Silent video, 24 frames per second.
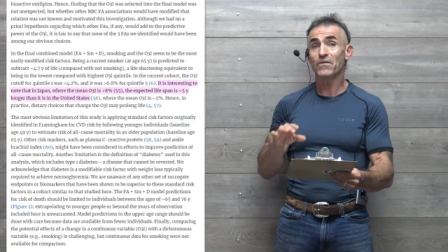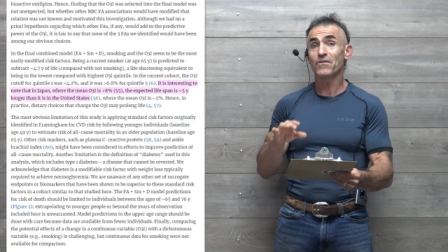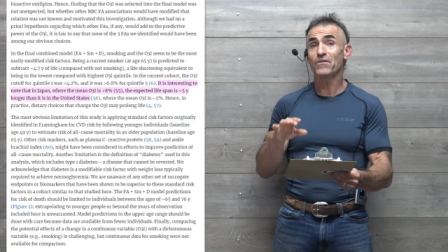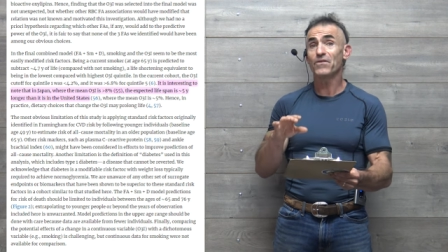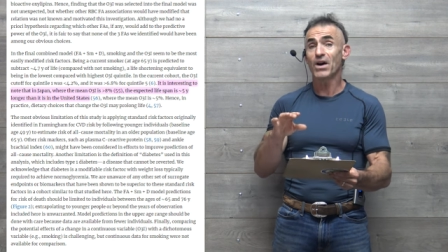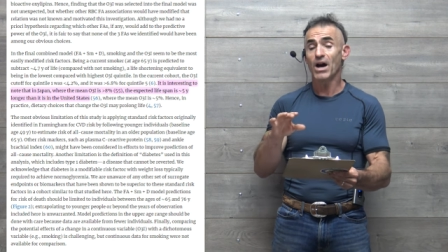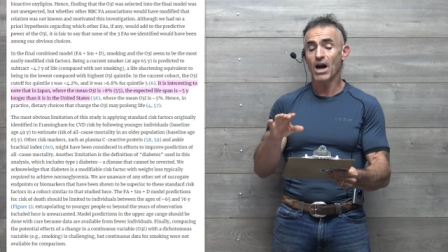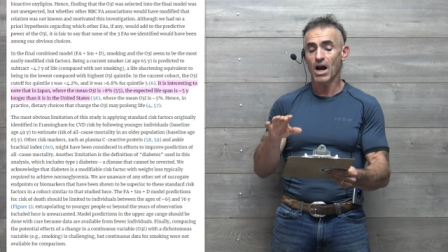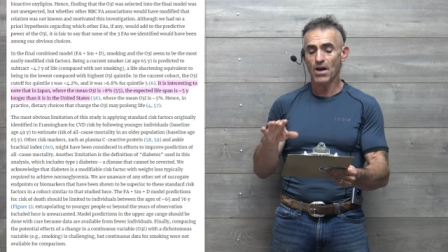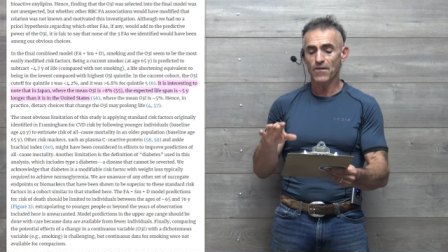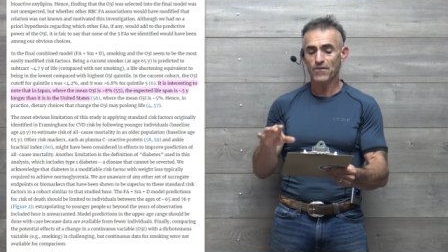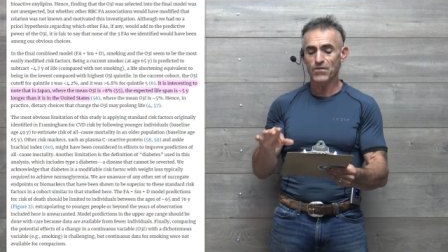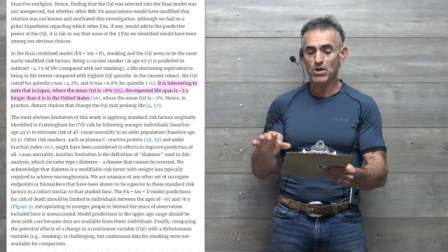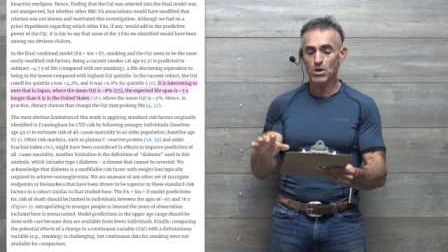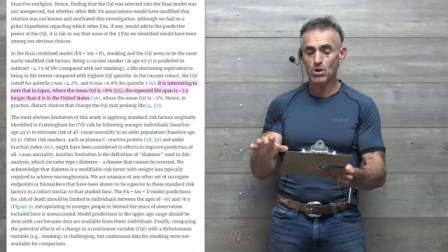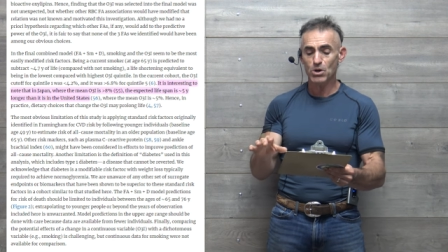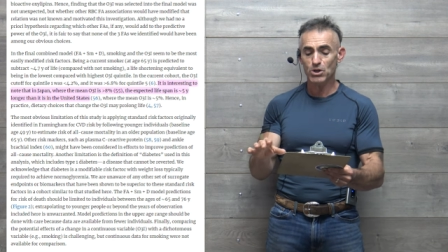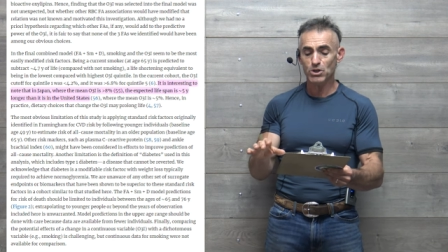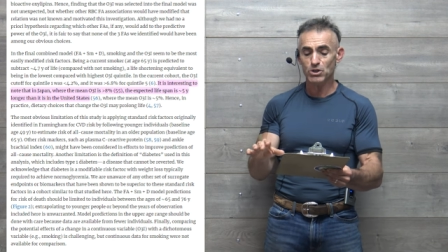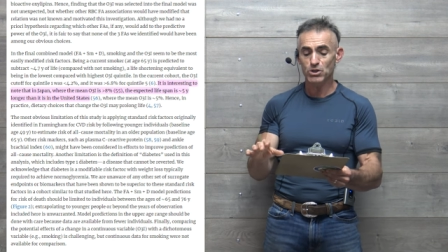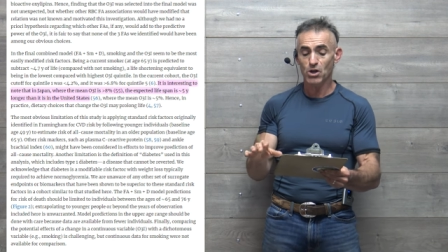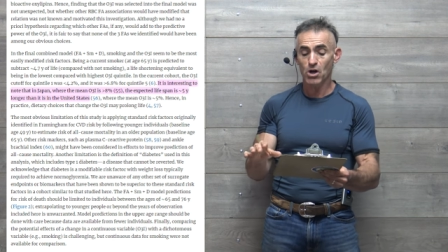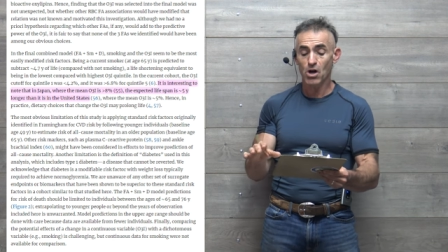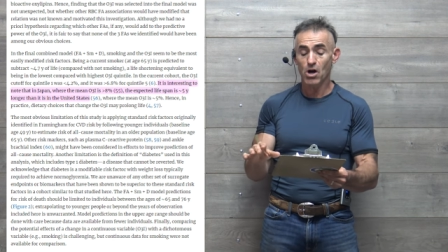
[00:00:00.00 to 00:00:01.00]
five
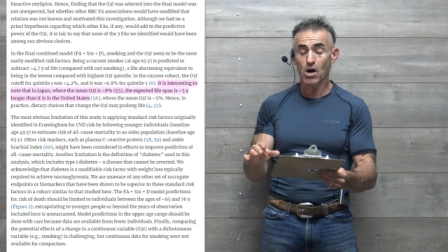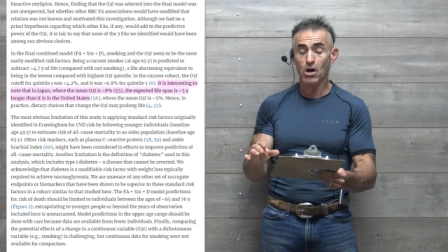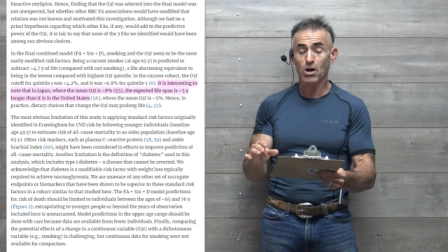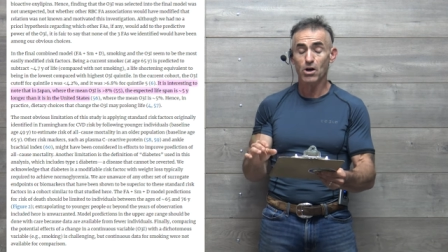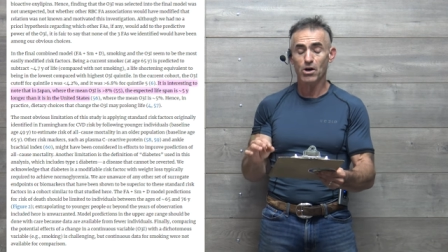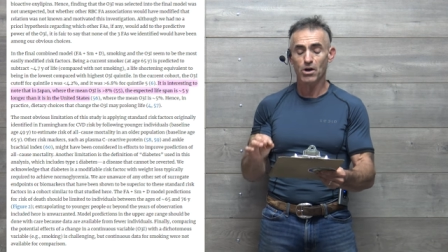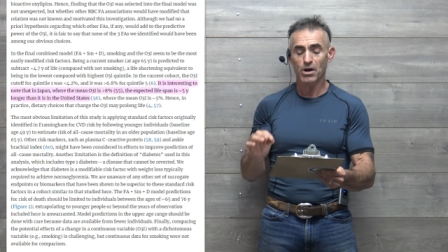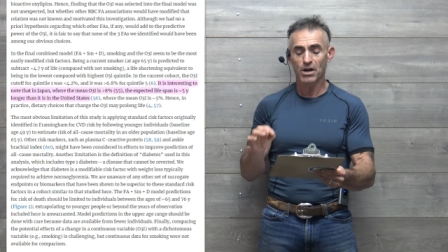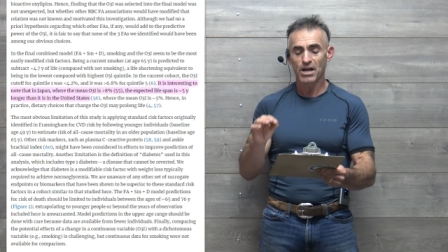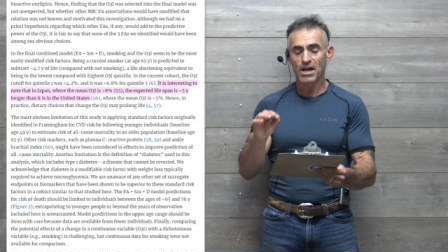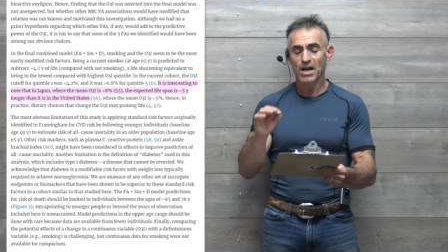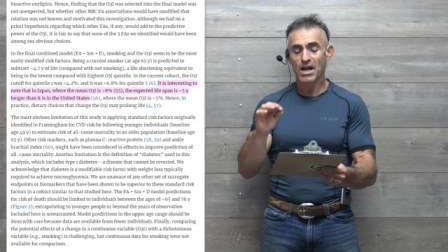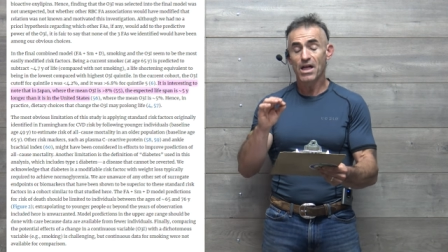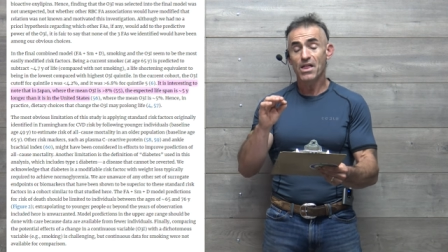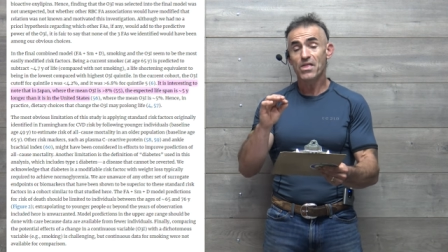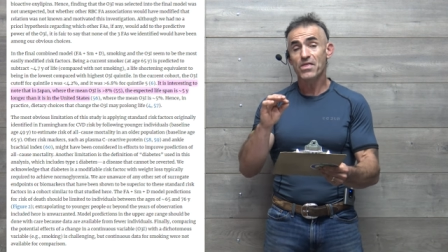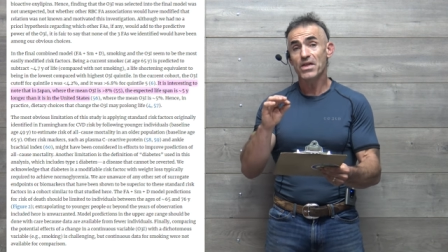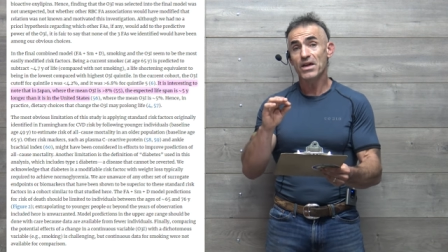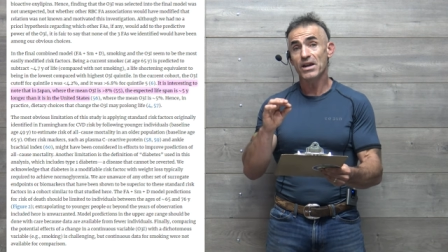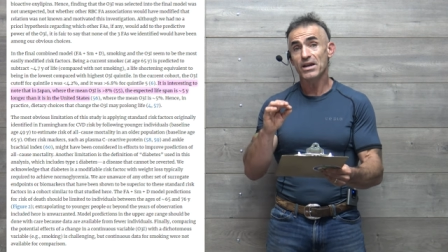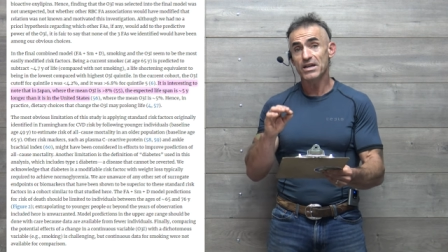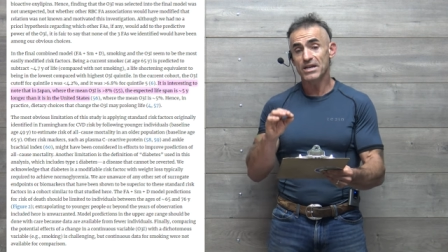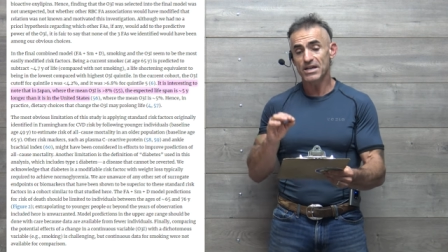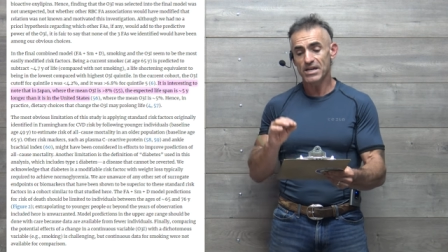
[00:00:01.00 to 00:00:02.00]
years longer
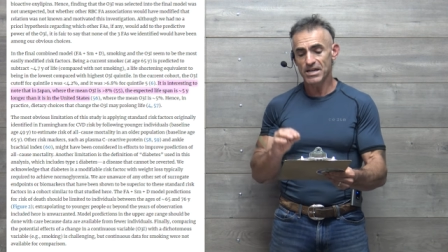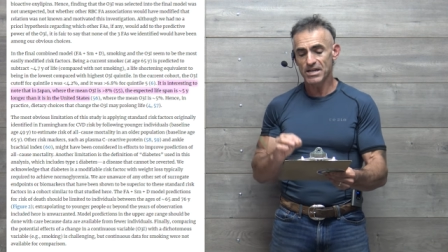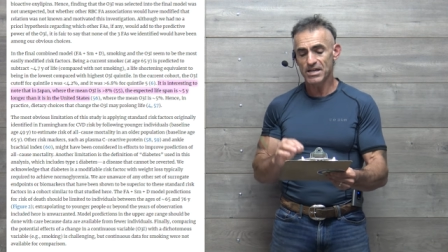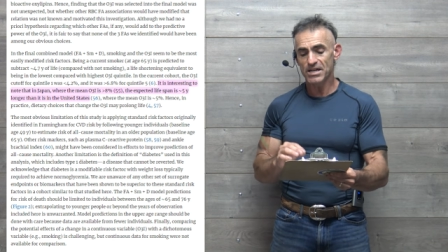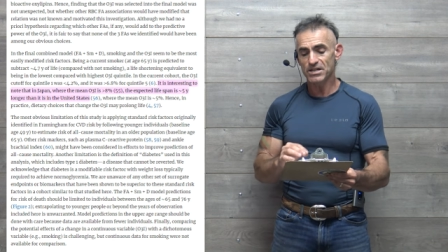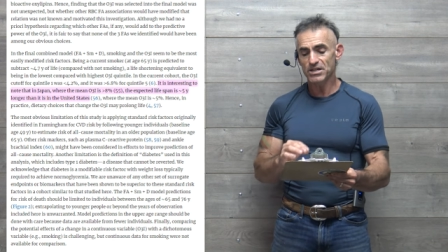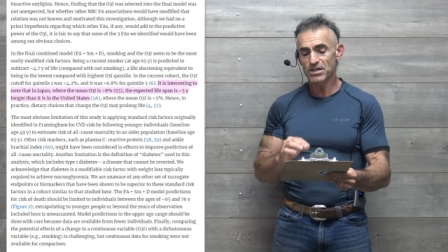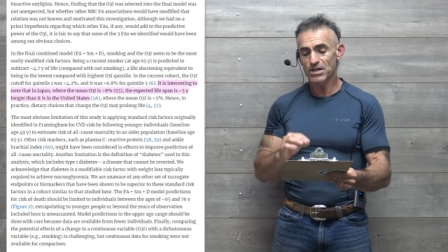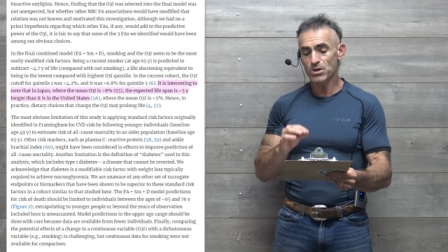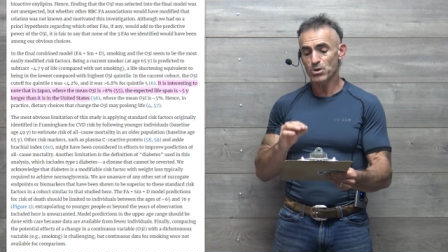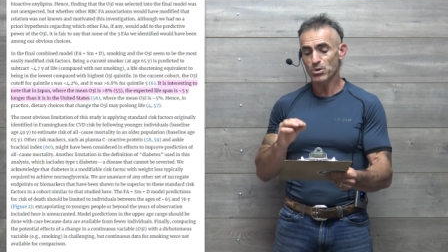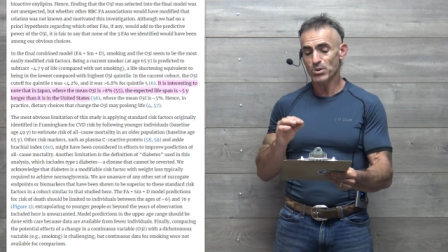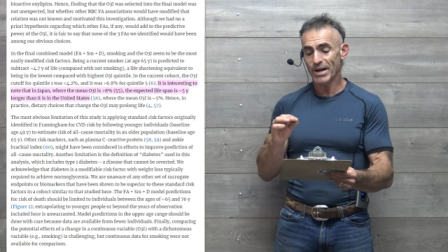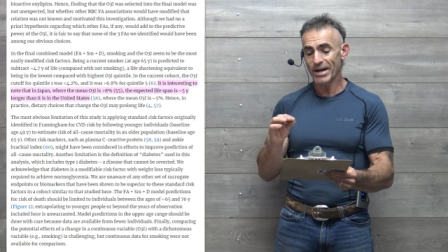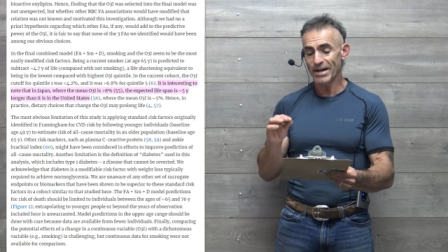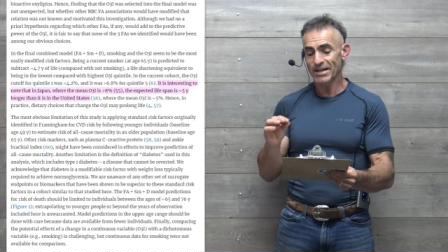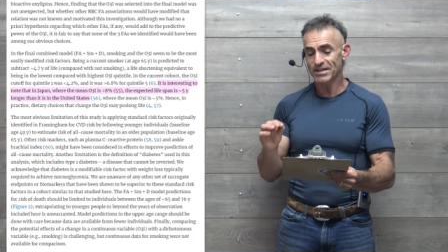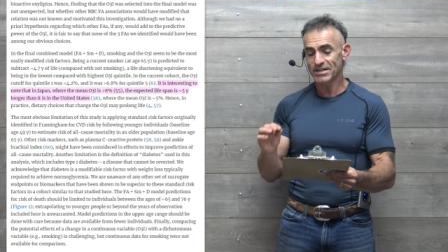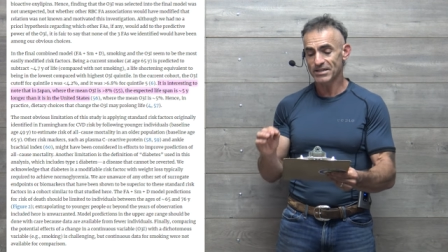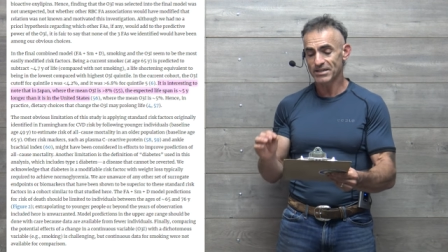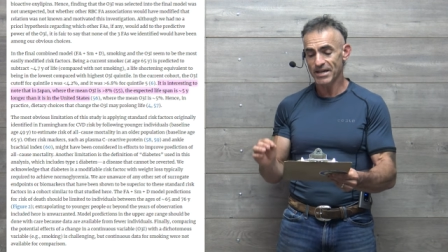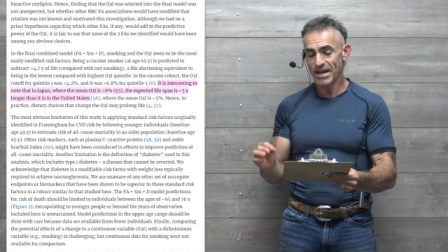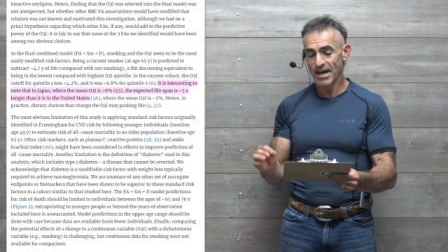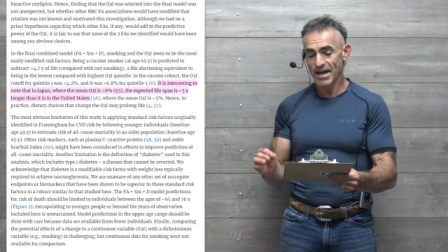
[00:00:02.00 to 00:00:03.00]
than it is in the United
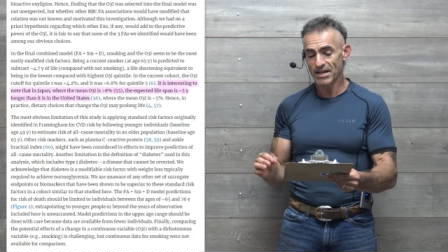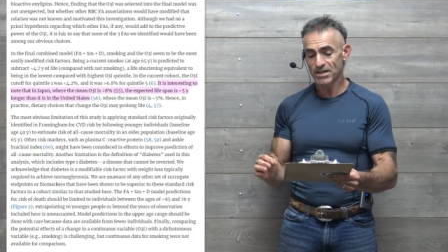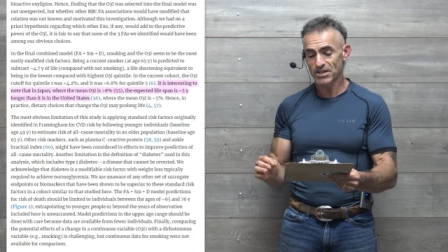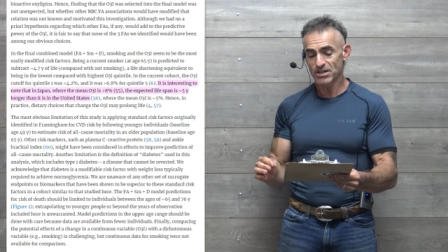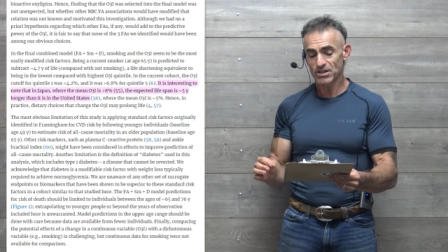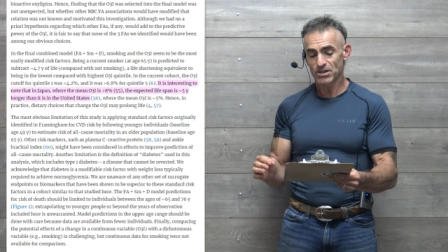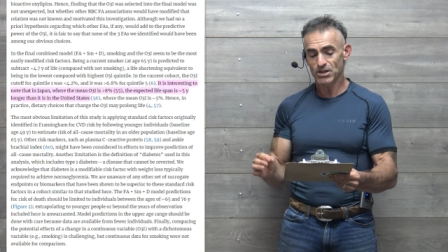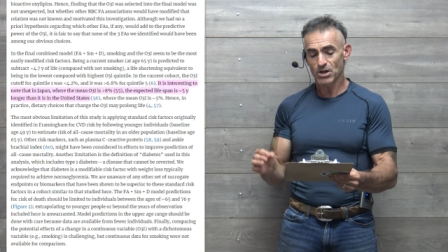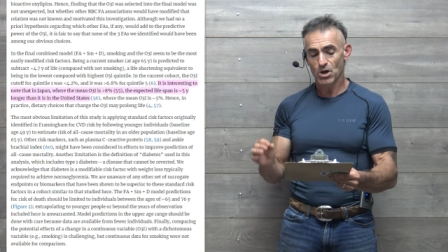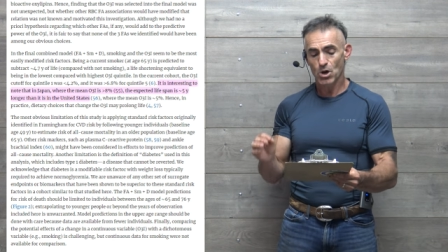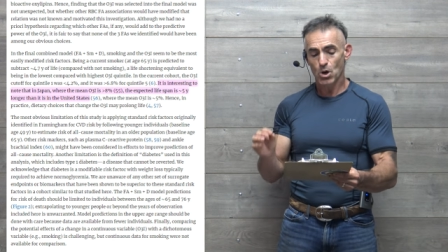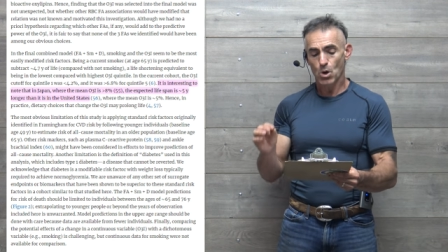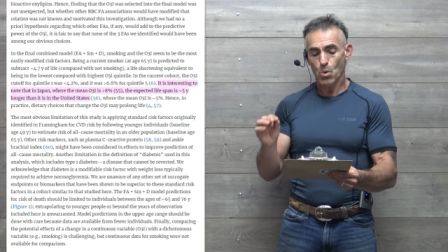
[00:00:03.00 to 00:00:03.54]
States,